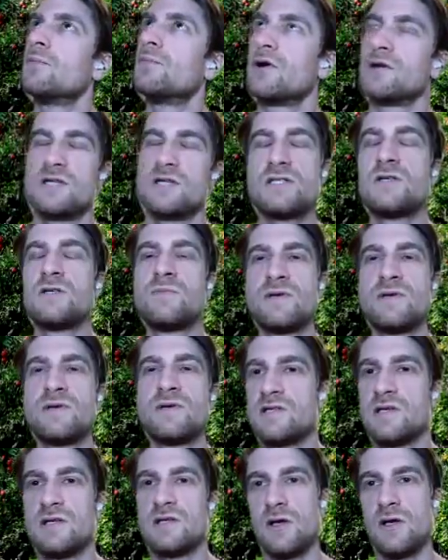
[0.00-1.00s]

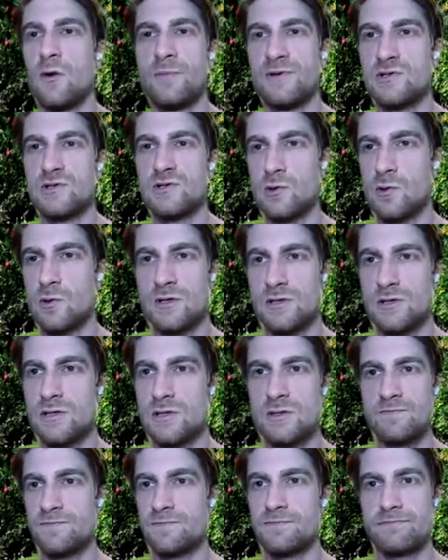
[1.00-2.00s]
participants in the open
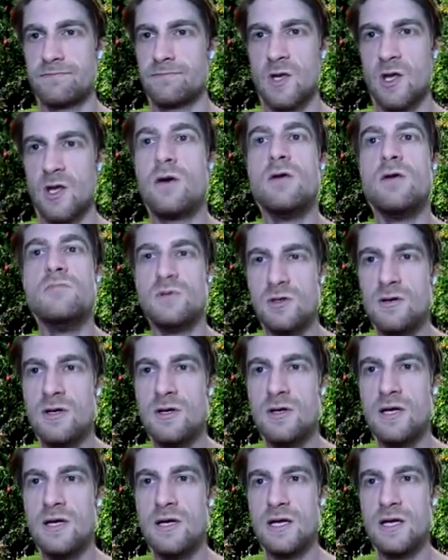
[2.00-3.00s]
source
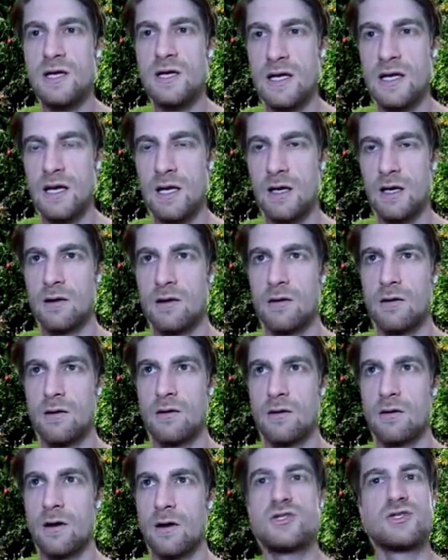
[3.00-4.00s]
community
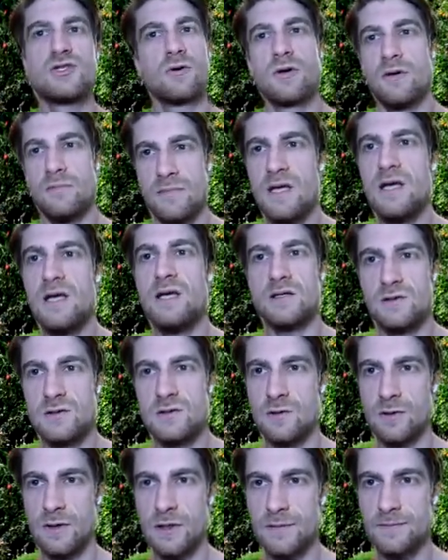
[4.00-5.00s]
are so committed to
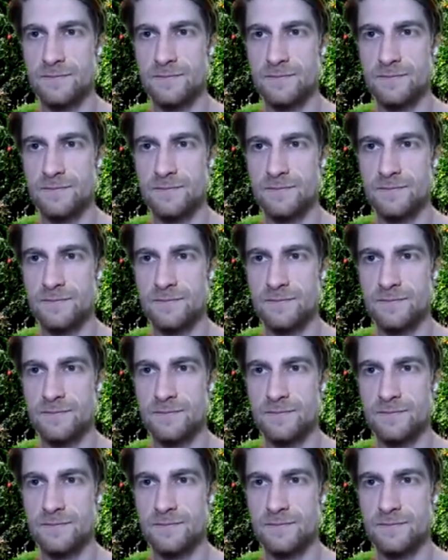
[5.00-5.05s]
it.